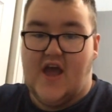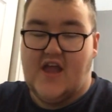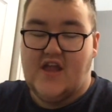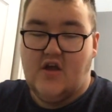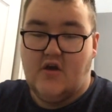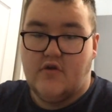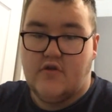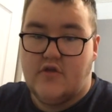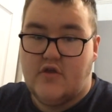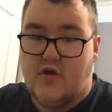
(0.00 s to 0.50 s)

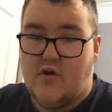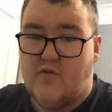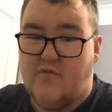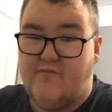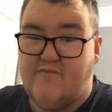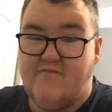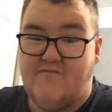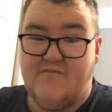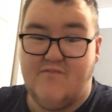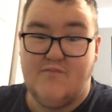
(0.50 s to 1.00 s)
and also
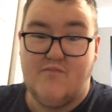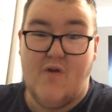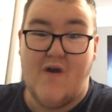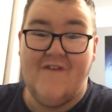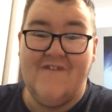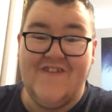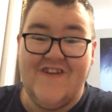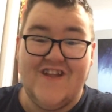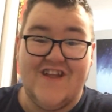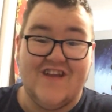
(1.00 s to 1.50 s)

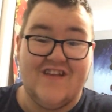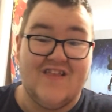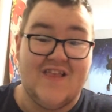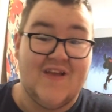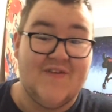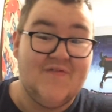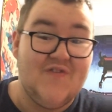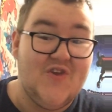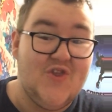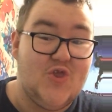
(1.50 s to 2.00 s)
Robbie does
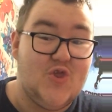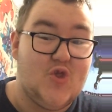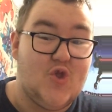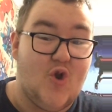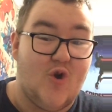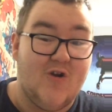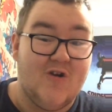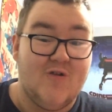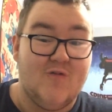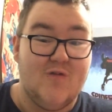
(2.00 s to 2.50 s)
something
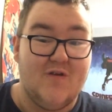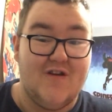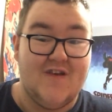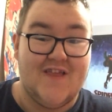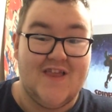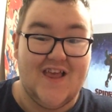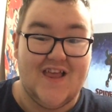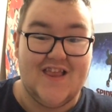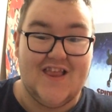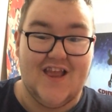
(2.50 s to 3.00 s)
dark where he
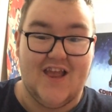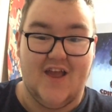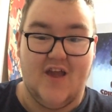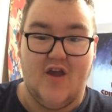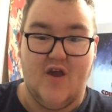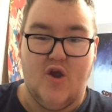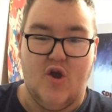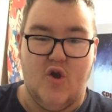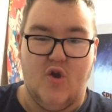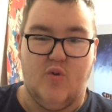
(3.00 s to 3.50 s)
says that
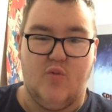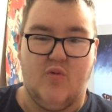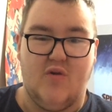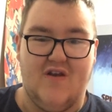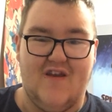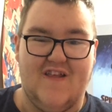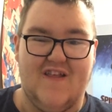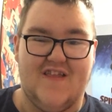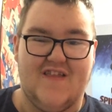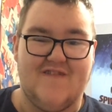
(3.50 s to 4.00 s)

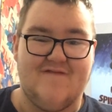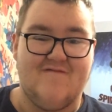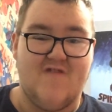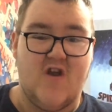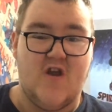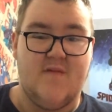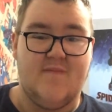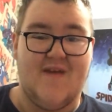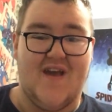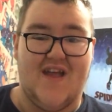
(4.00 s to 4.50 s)
he's
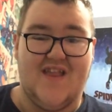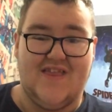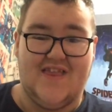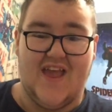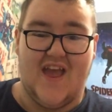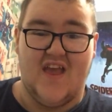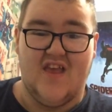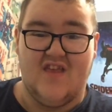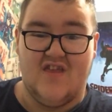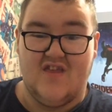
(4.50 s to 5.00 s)
very mad at
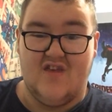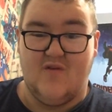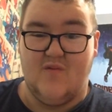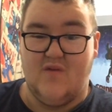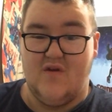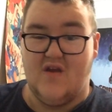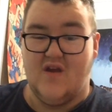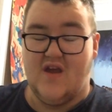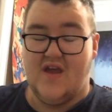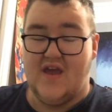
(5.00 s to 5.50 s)
Des,
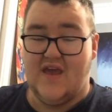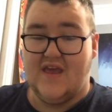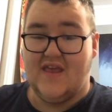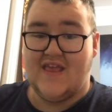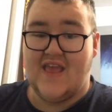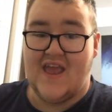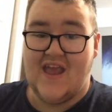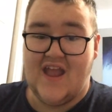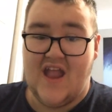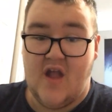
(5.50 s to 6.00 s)
so
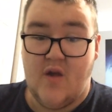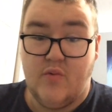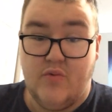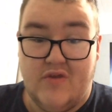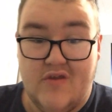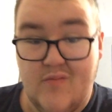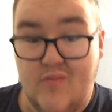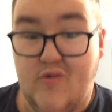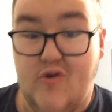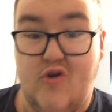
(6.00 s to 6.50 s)
he's hanging out
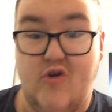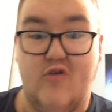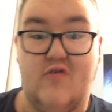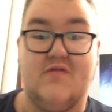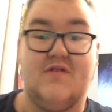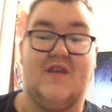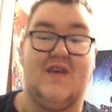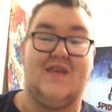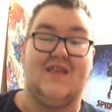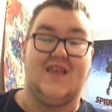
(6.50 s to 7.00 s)
with some
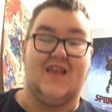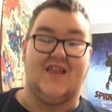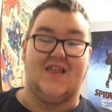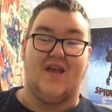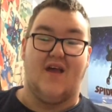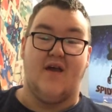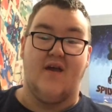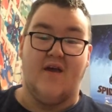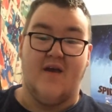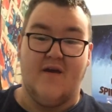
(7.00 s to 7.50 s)
girls, and he says
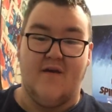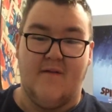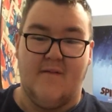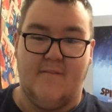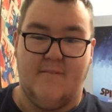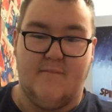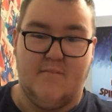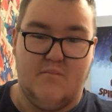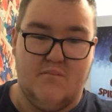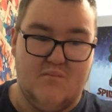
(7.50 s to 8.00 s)
that
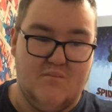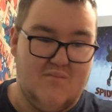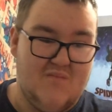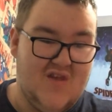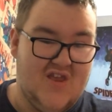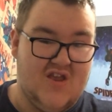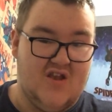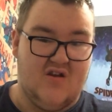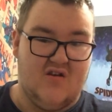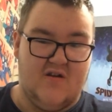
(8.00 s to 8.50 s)

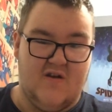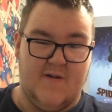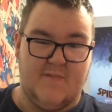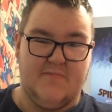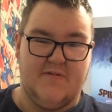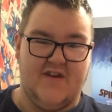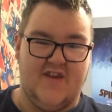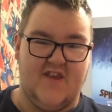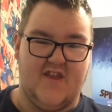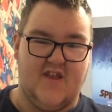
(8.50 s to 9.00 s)
Mr.
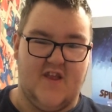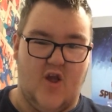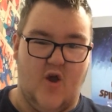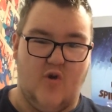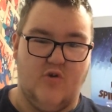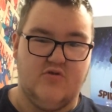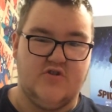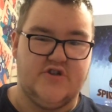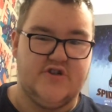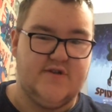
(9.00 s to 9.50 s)
Kipling's
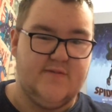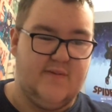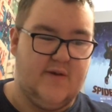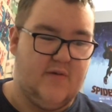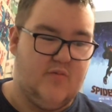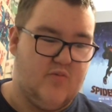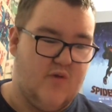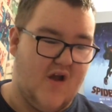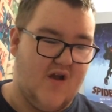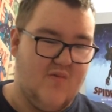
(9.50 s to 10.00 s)
nose should
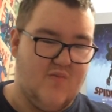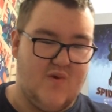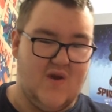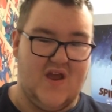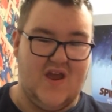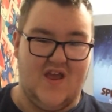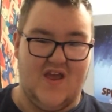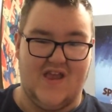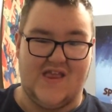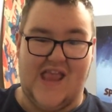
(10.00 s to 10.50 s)
be red when
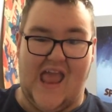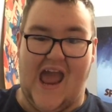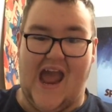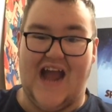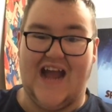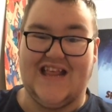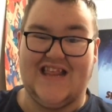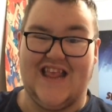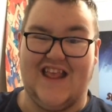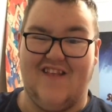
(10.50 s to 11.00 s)
he
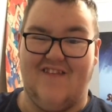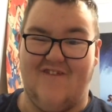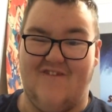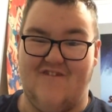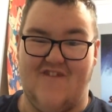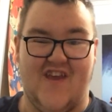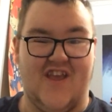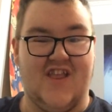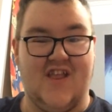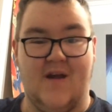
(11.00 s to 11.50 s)
attacks his
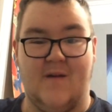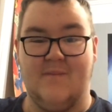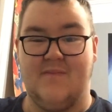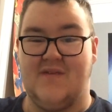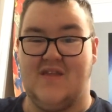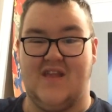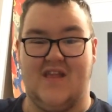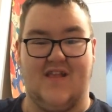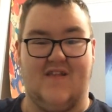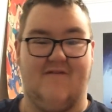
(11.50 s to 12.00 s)

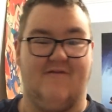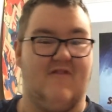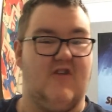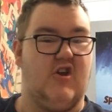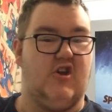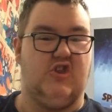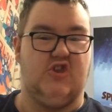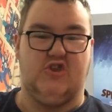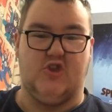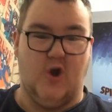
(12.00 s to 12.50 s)
victims, and it's
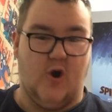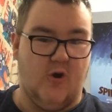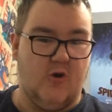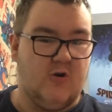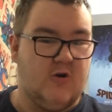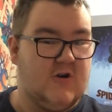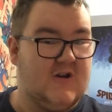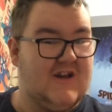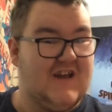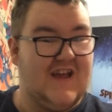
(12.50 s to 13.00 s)
very
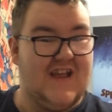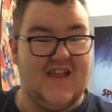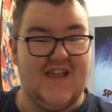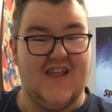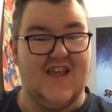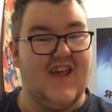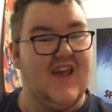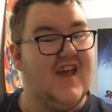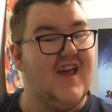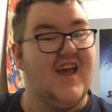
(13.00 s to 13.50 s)
dark,
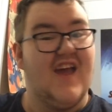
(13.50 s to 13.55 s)
and